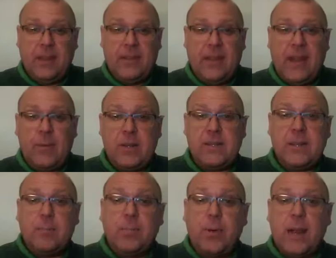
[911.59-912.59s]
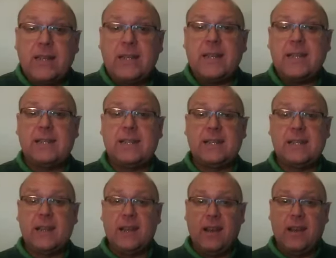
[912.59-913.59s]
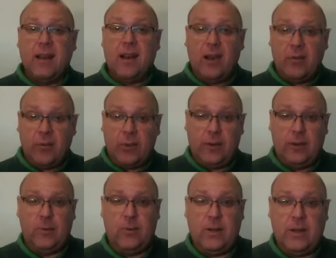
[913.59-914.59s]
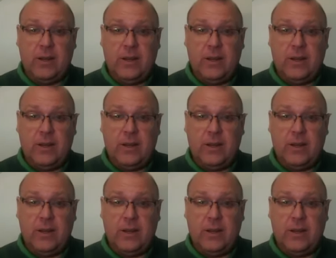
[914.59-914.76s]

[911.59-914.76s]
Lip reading: There was the presence of the Lord.